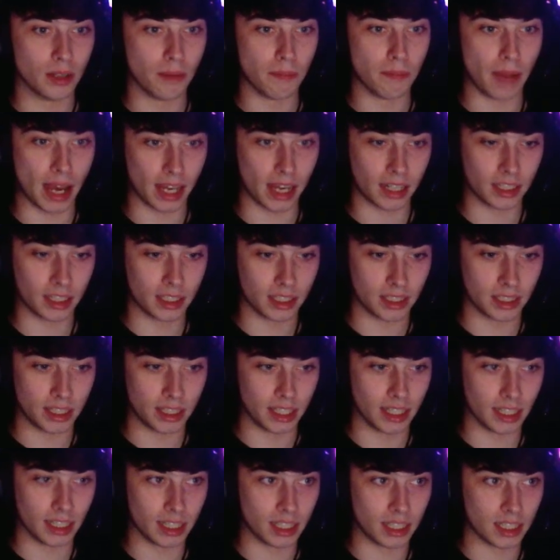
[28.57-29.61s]
manga
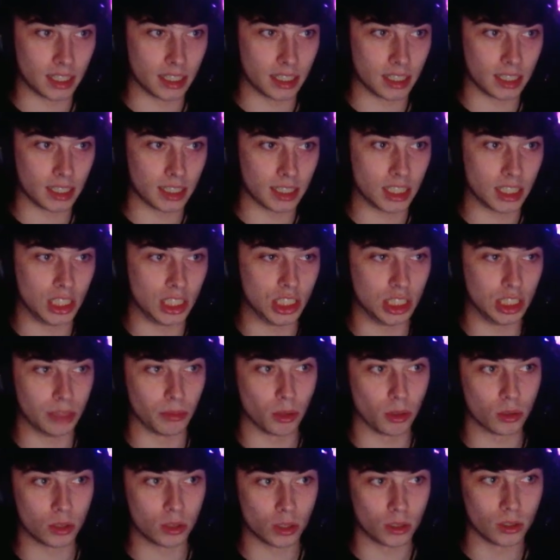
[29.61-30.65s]
that
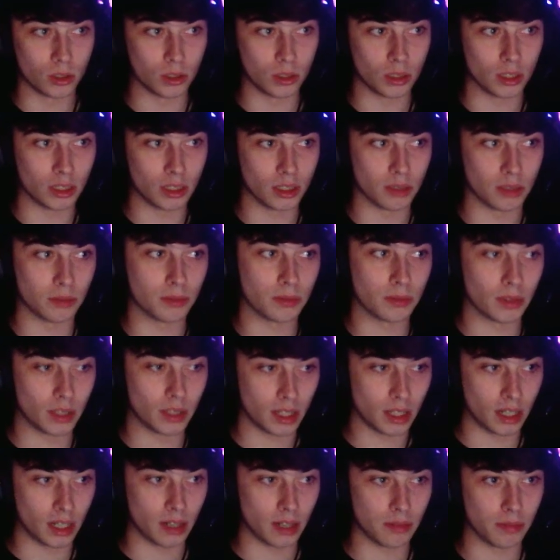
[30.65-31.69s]
Kishimoto,
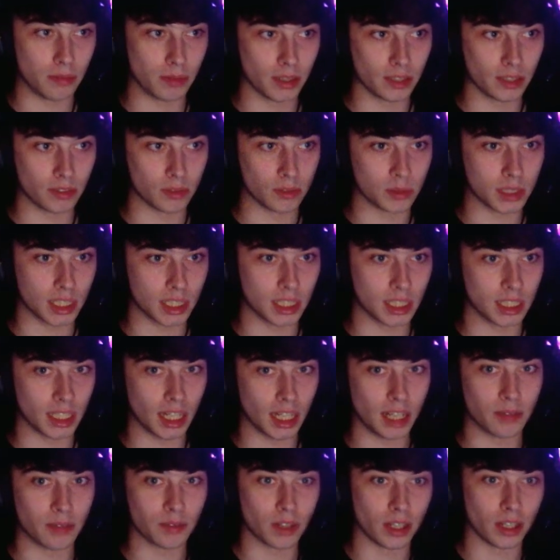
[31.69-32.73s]
I believe I'm saying
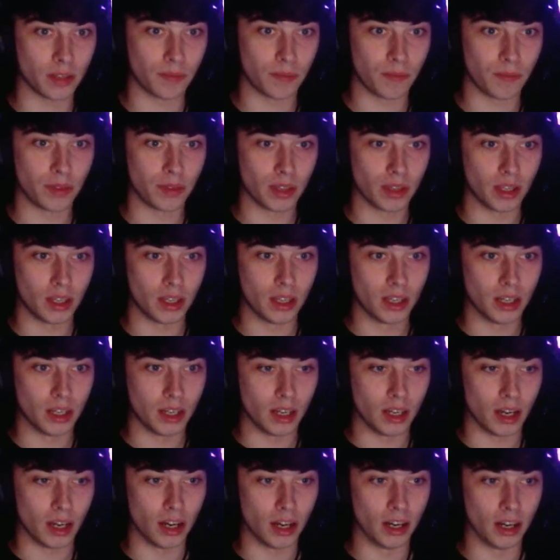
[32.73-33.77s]
the name
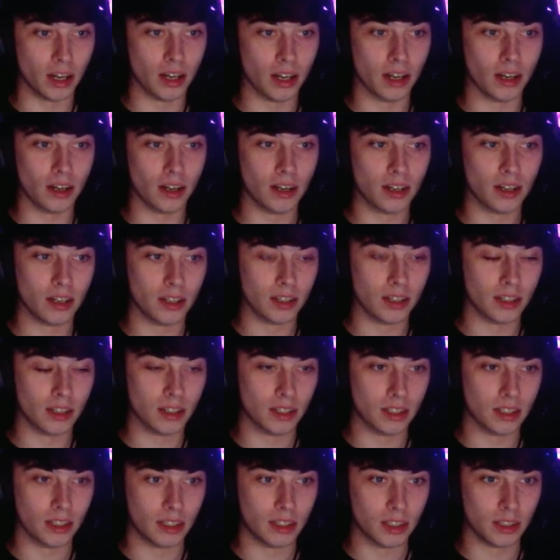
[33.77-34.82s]
right.
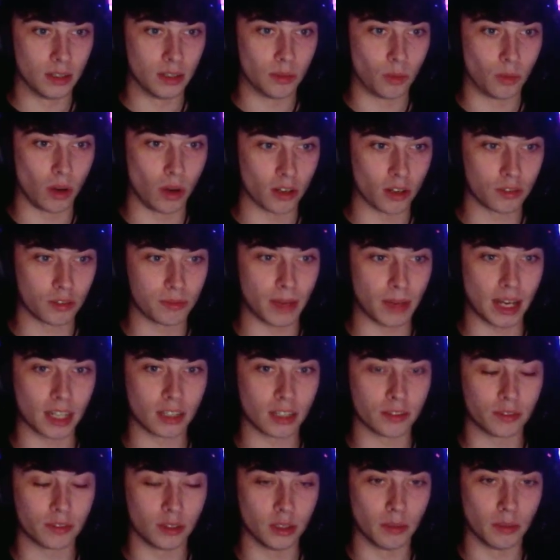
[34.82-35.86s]
One-off
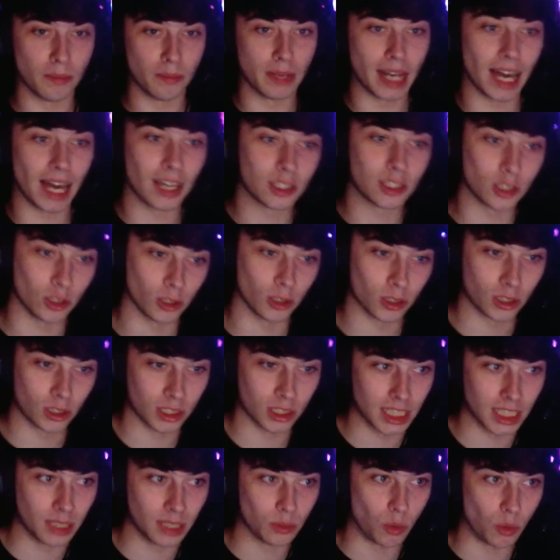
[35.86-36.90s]
manga for Minato
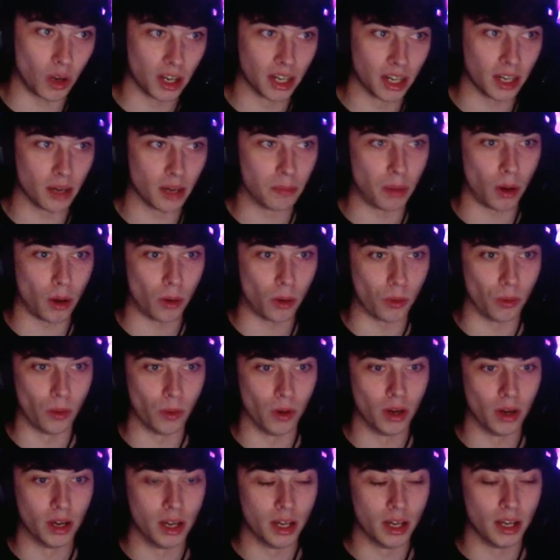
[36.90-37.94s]
because he won a
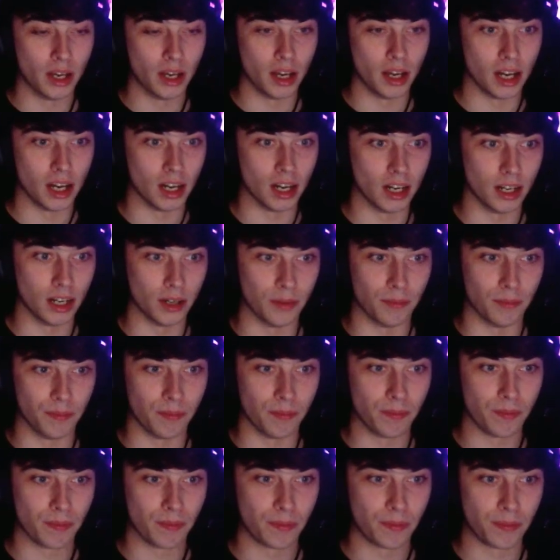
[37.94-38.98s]
poll,
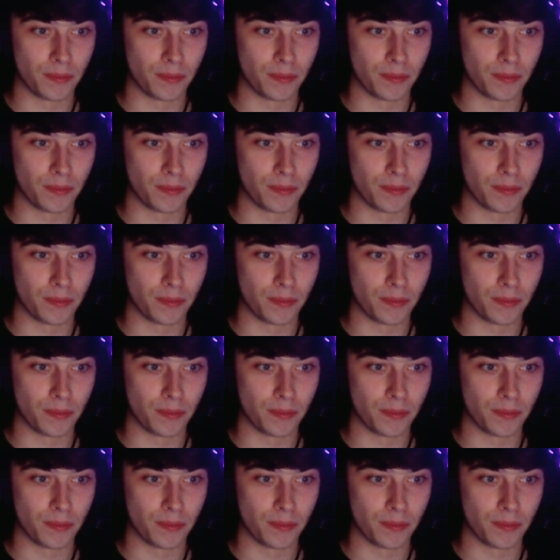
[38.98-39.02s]
and